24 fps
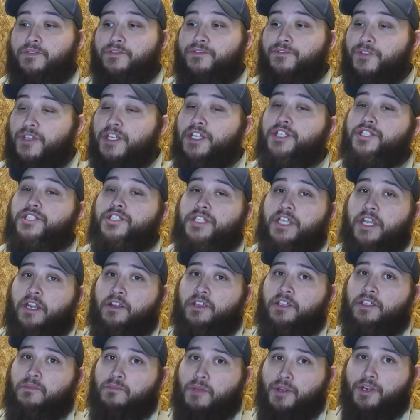Finished
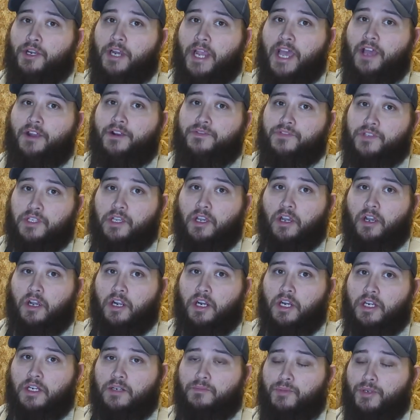tearing the motor out of the
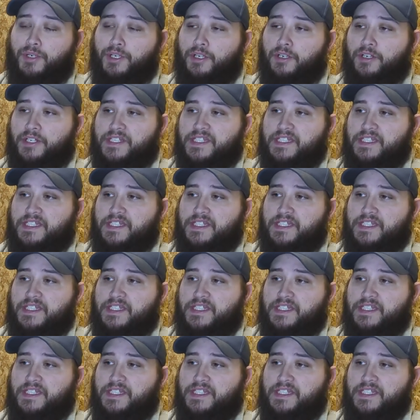car, put it on a